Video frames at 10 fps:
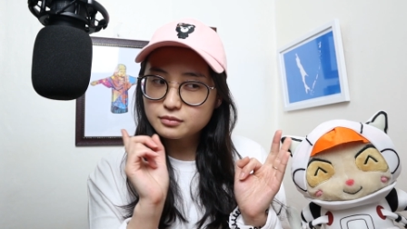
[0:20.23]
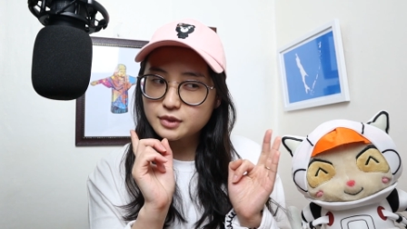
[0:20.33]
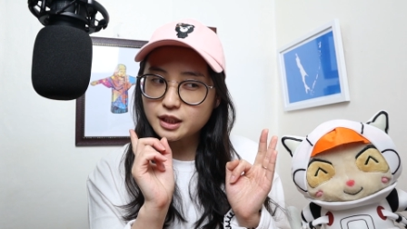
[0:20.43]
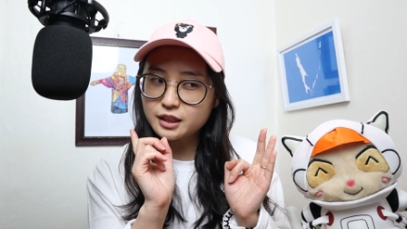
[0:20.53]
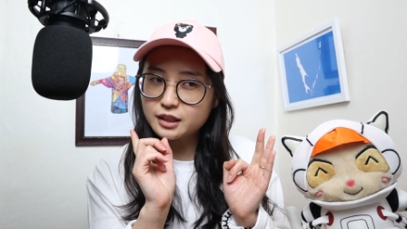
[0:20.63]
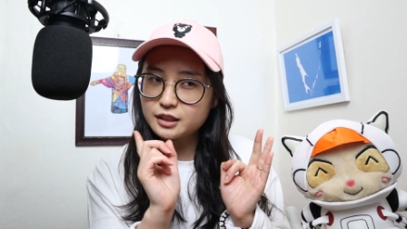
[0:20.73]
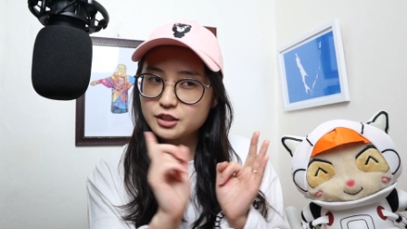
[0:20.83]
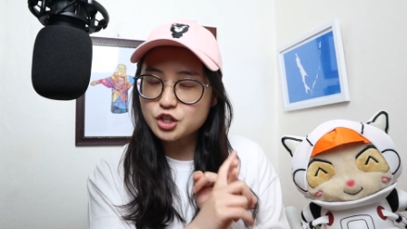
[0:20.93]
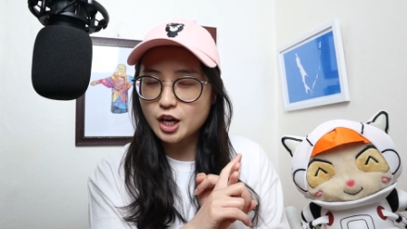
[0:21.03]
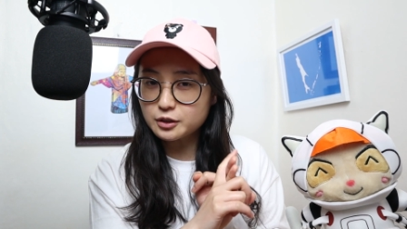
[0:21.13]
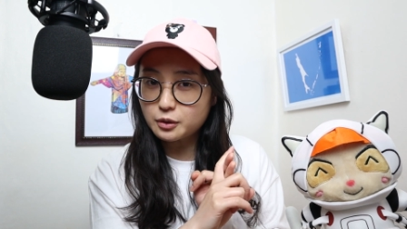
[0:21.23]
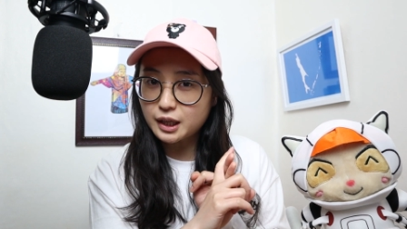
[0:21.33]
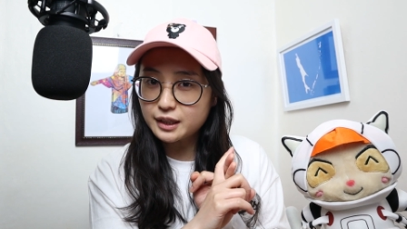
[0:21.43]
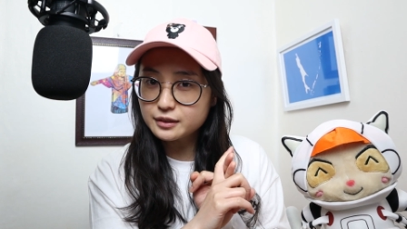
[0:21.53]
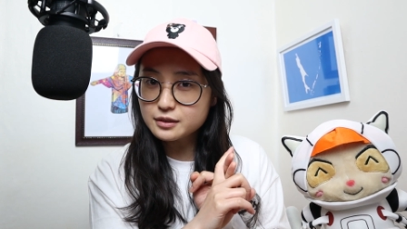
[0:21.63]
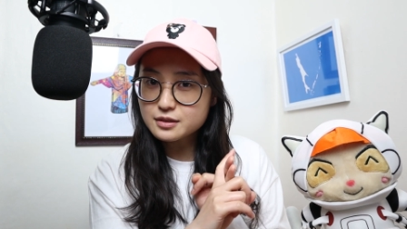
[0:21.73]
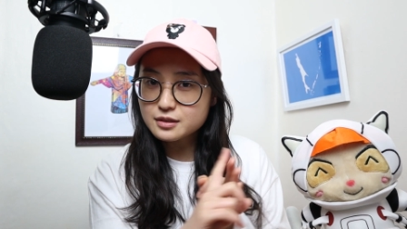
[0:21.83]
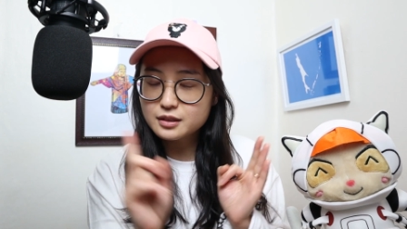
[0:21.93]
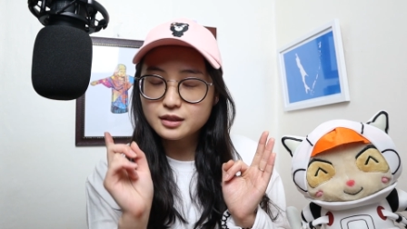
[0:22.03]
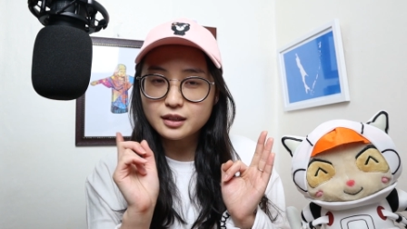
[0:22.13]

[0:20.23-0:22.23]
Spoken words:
then Shadow Isles,